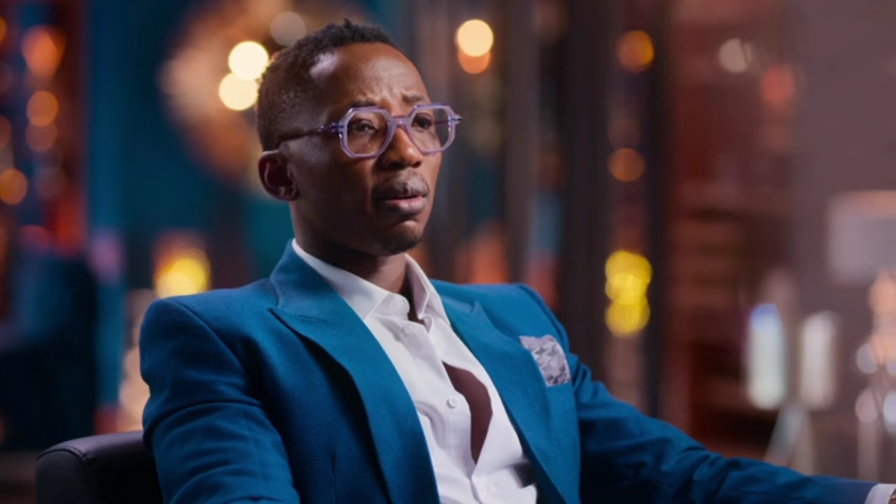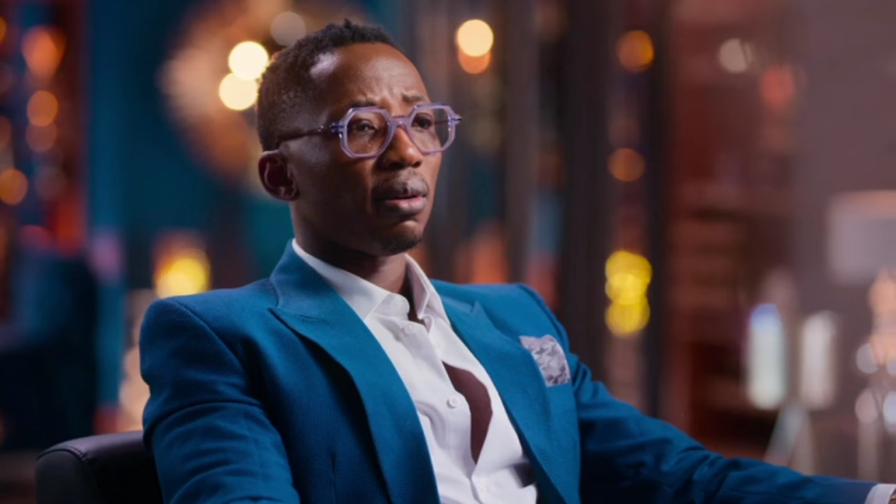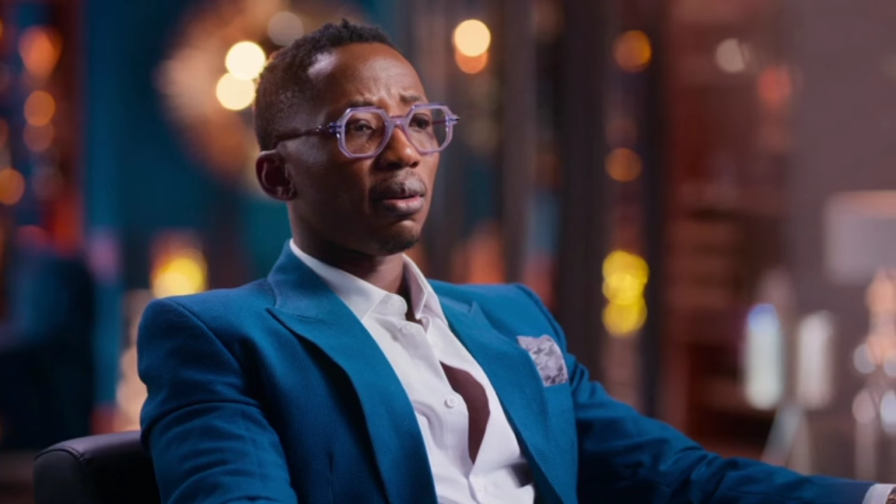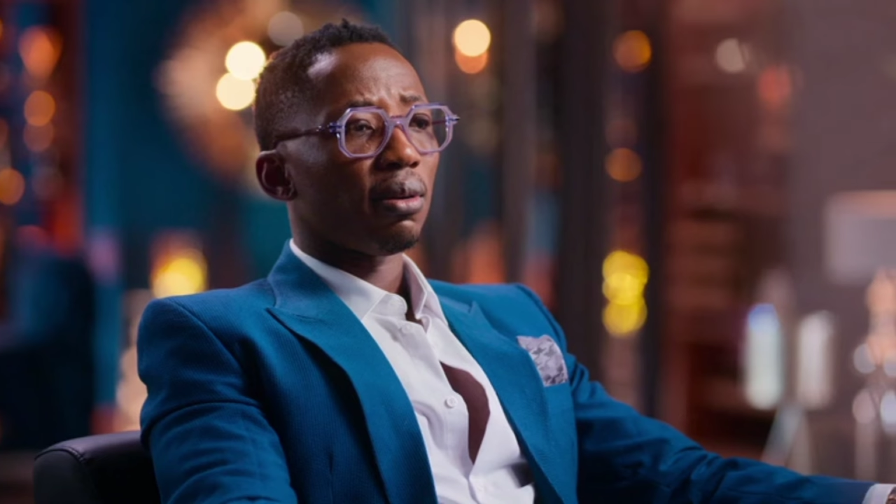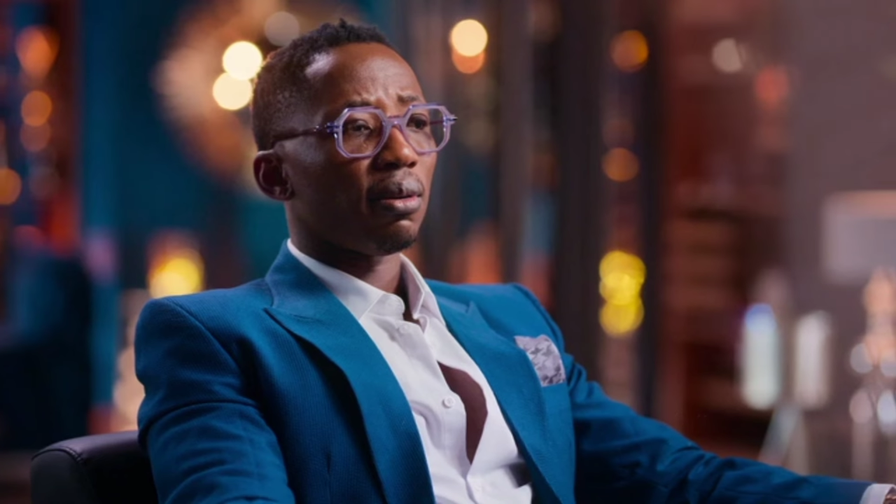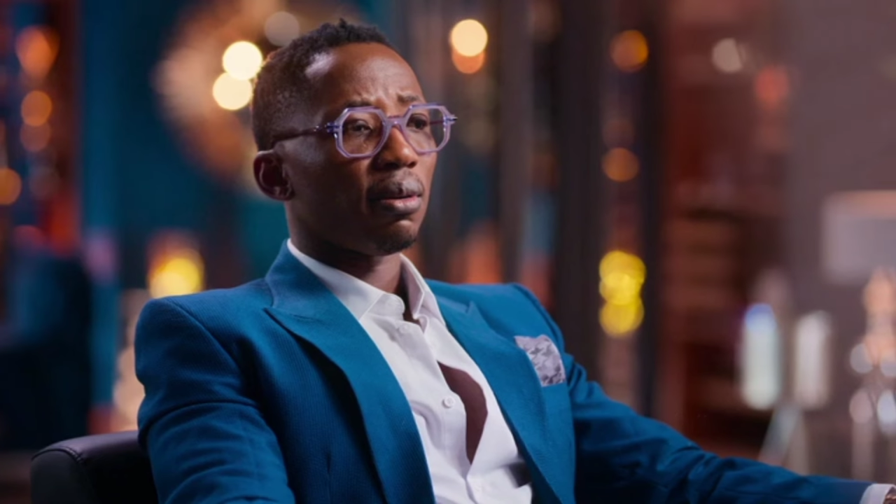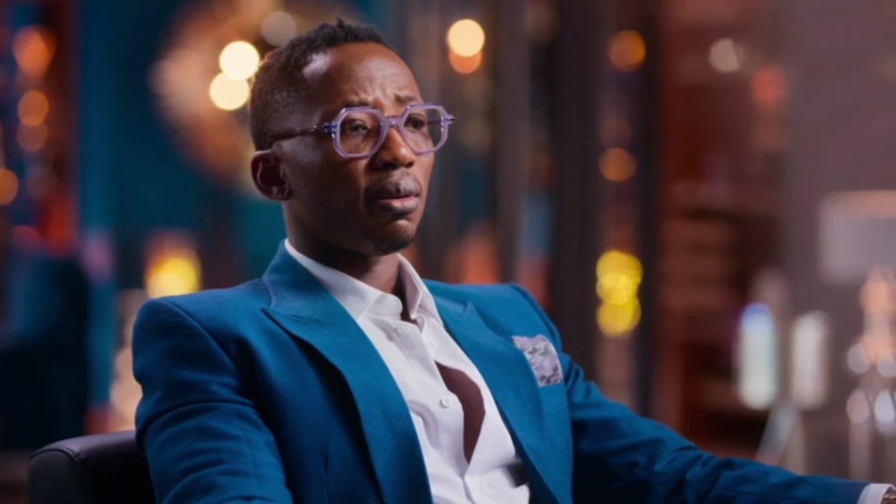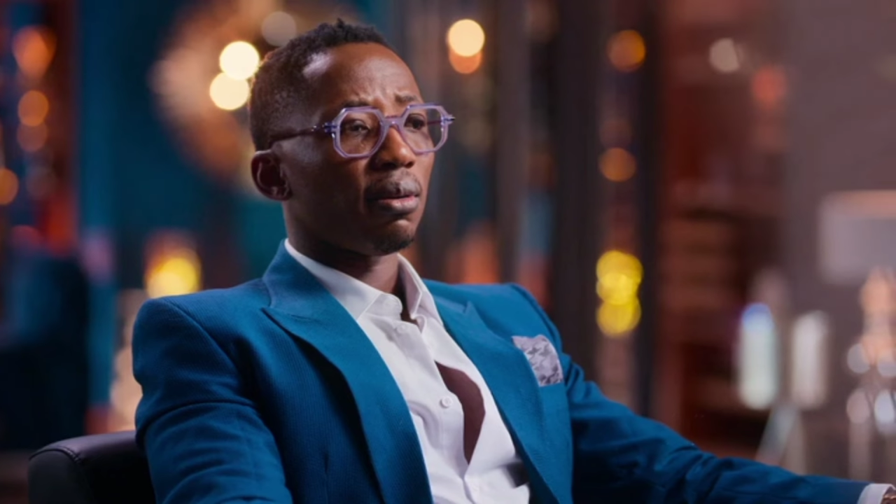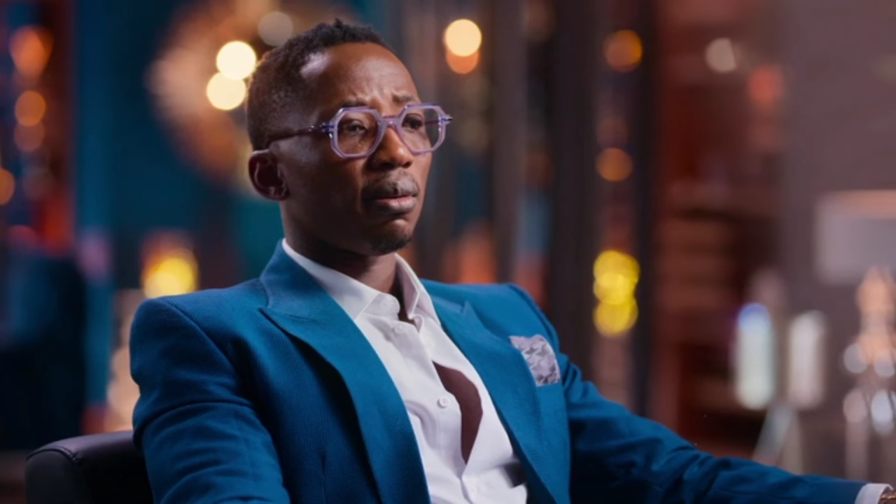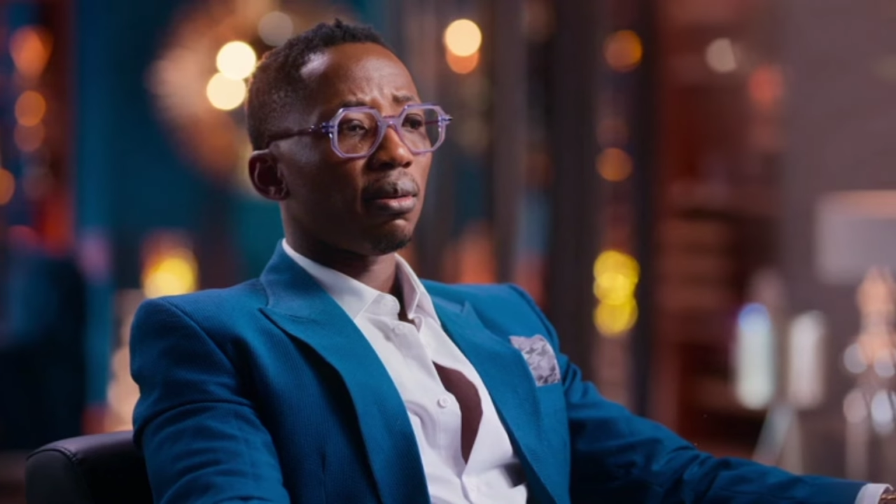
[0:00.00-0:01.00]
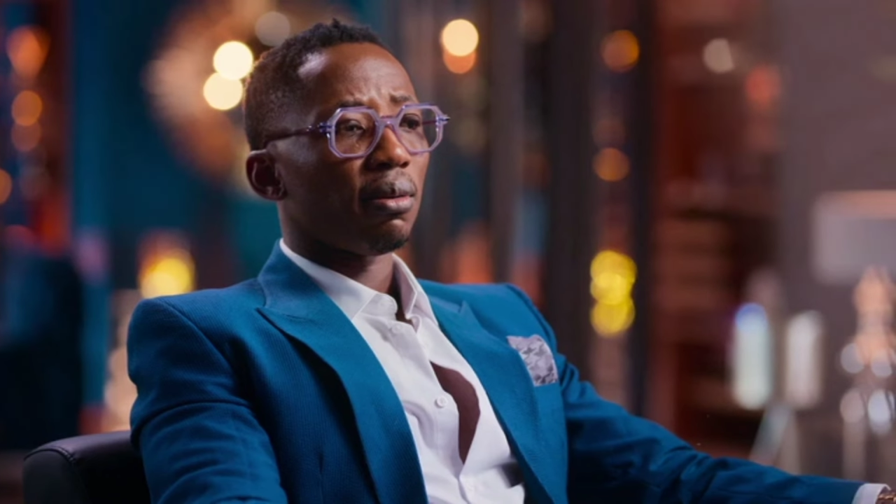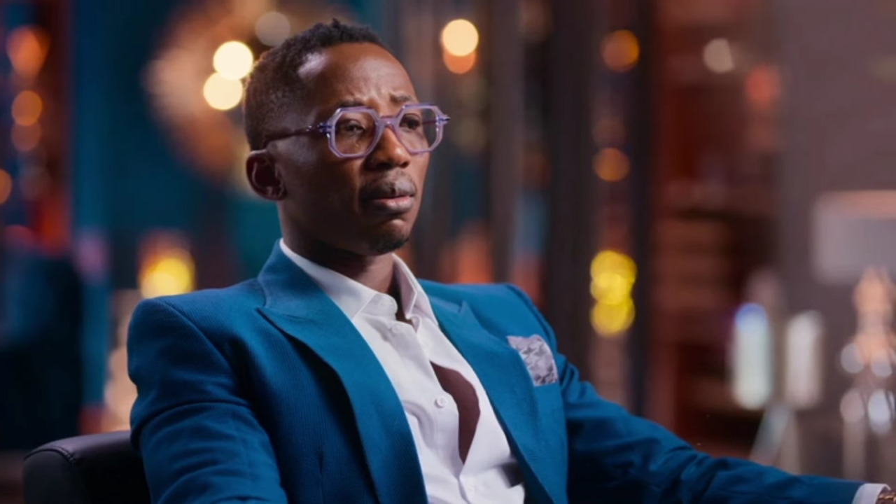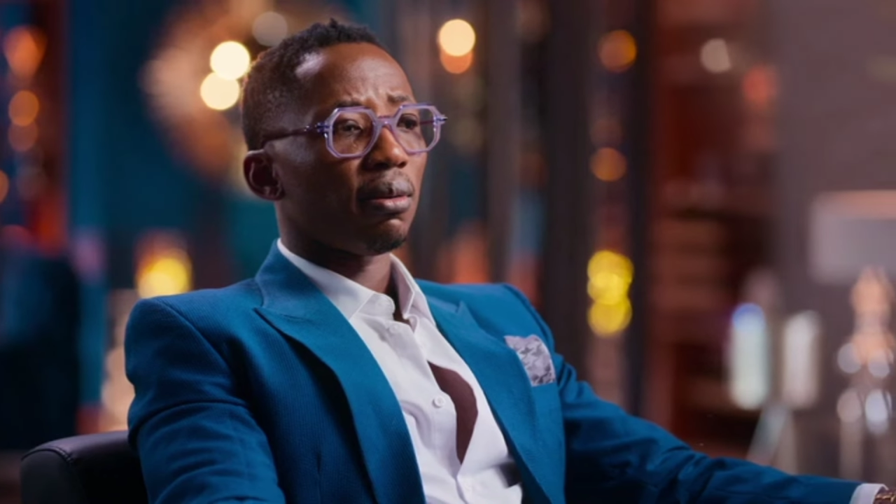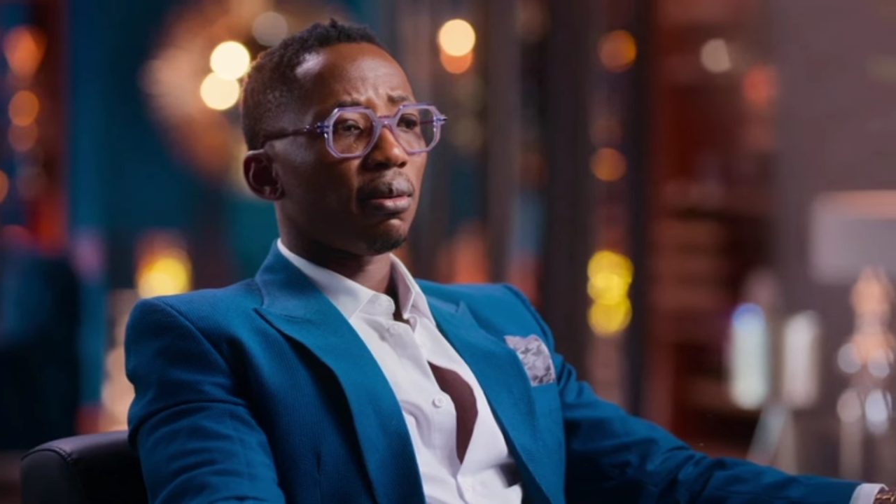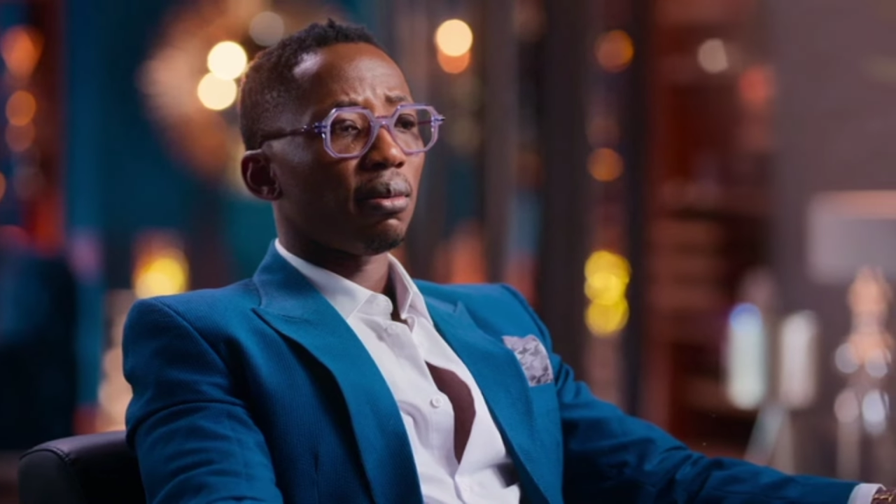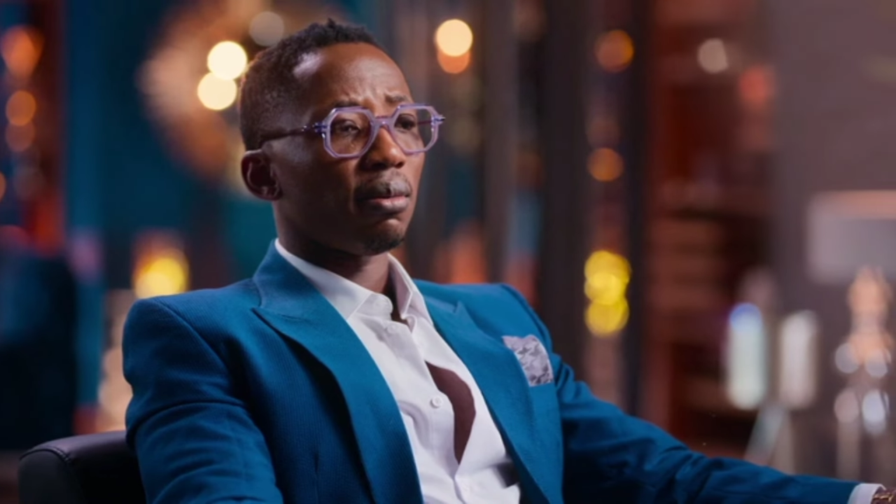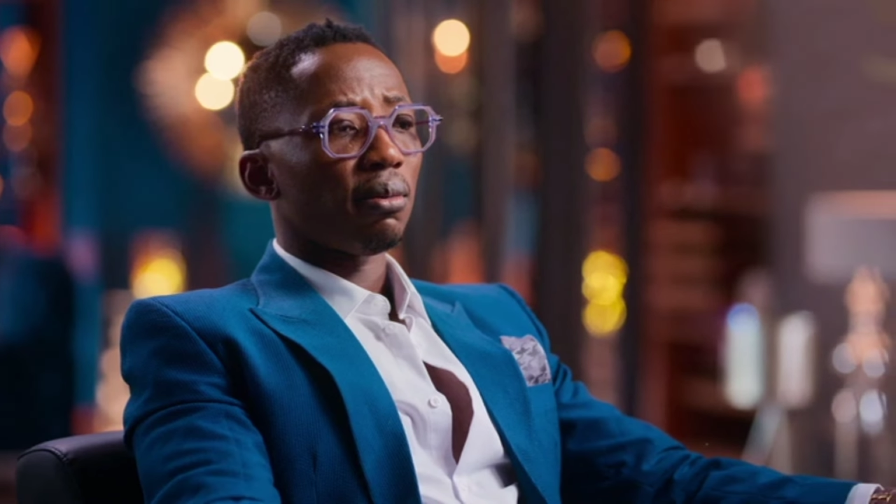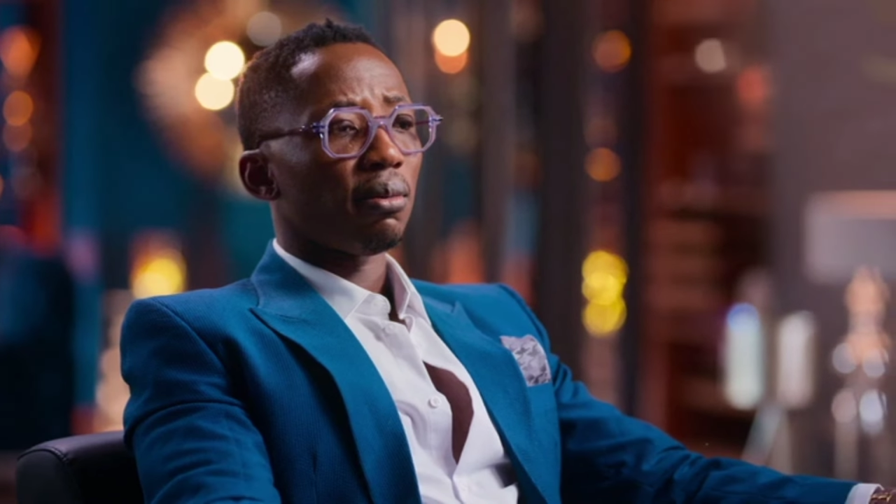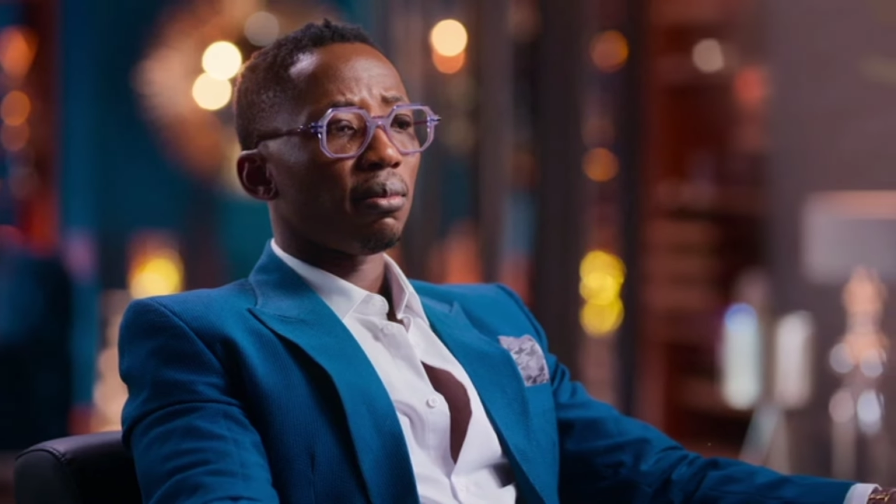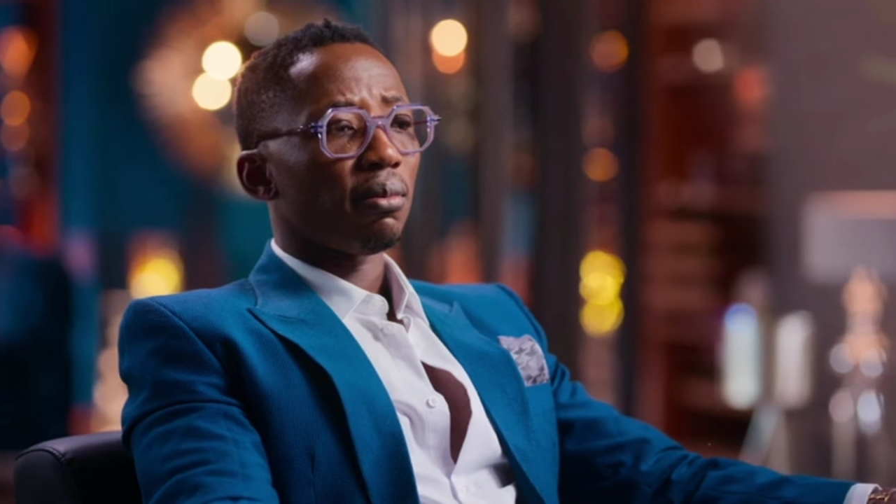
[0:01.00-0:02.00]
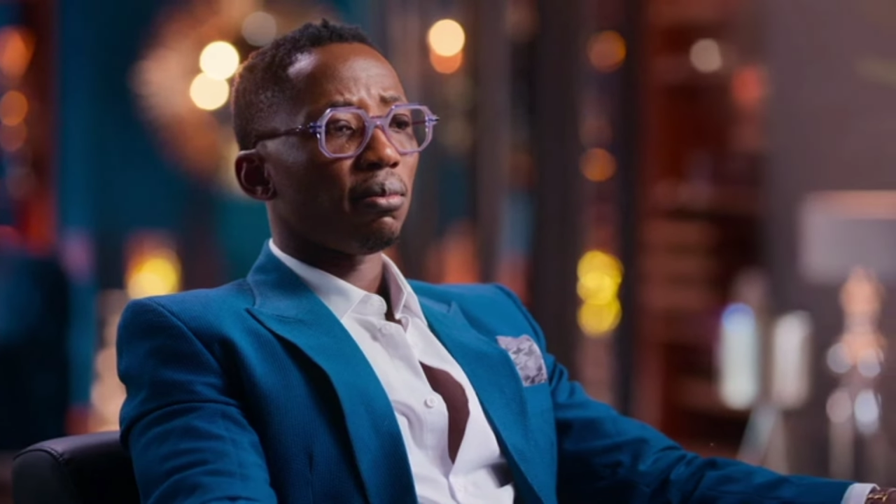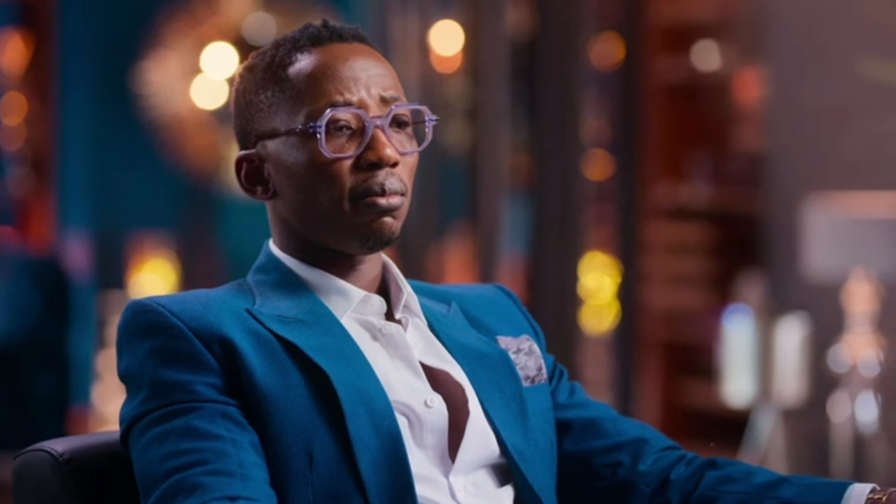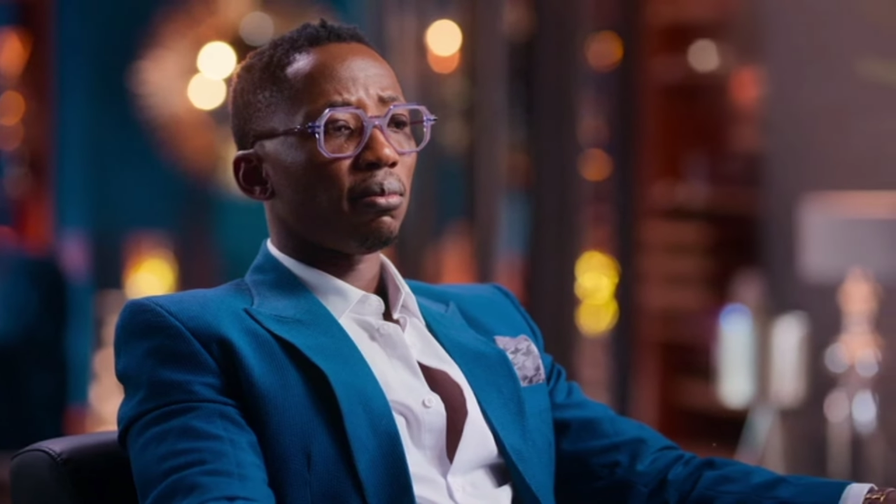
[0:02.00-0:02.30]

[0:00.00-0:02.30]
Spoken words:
continue for a while,